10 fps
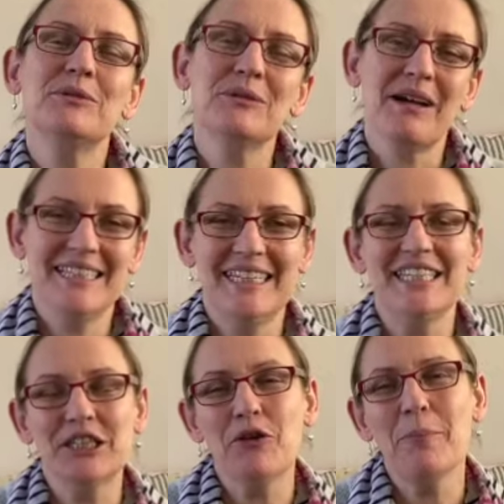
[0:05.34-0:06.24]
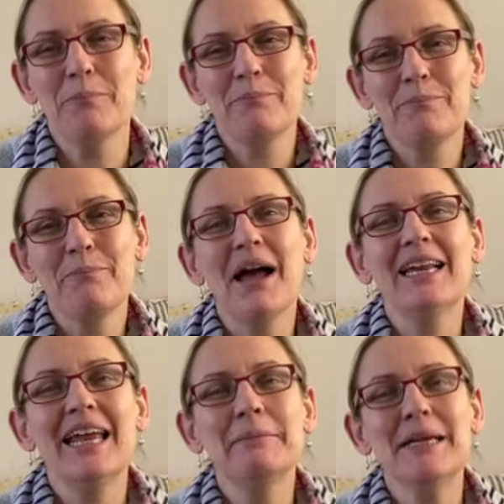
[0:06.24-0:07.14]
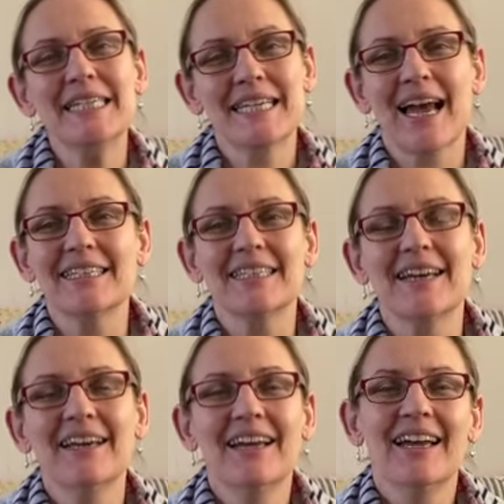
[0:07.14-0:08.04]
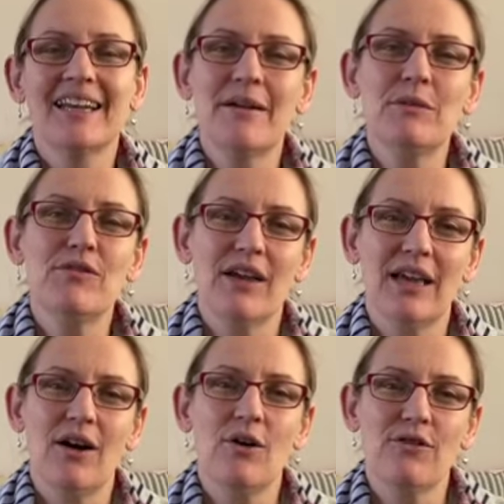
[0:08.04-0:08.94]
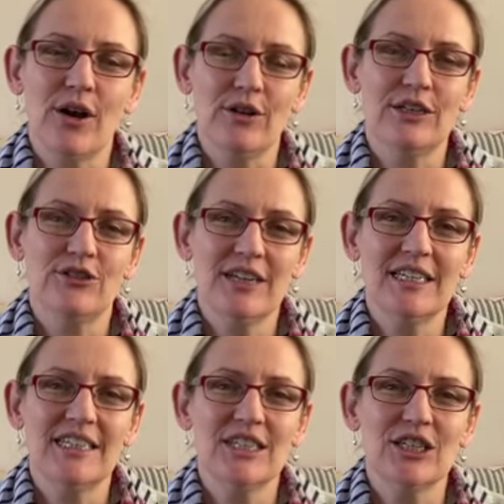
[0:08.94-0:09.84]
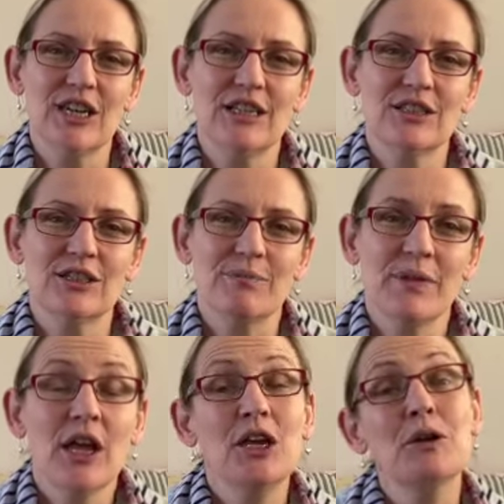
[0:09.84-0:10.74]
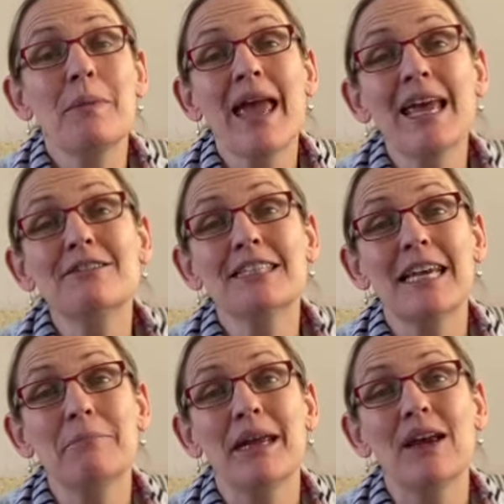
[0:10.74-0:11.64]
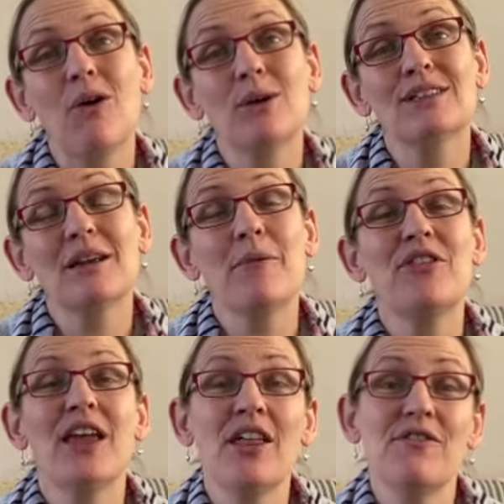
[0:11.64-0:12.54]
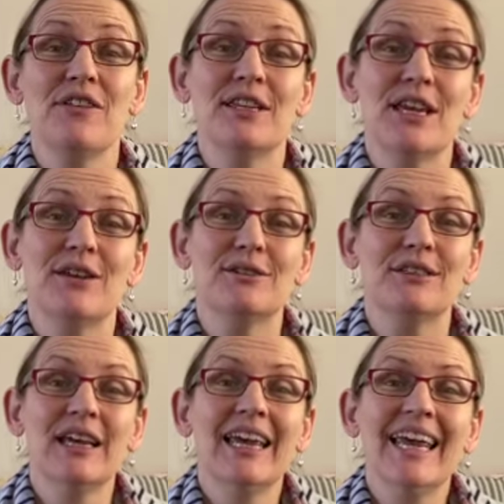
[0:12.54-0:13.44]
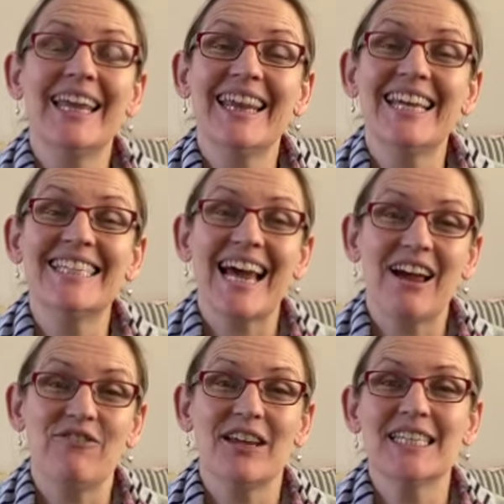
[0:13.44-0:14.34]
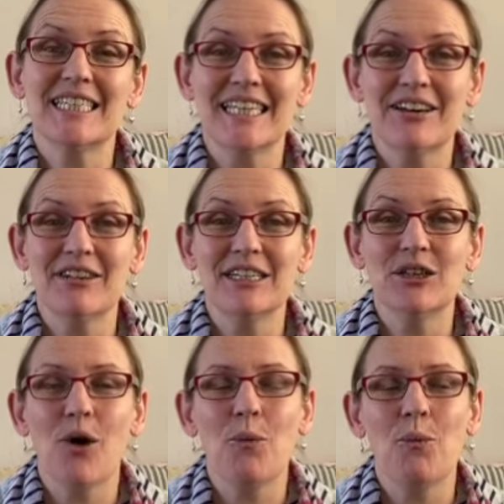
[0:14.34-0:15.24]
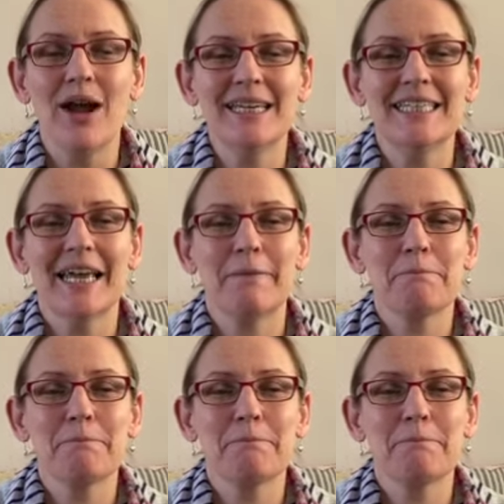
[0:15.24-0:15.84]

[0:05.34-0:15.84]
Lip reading: my sitting room. My name is Casa and I'm the Vicar of Holy Trinity Church. You may have seen me on some of the other videos in this Advent series on waiting.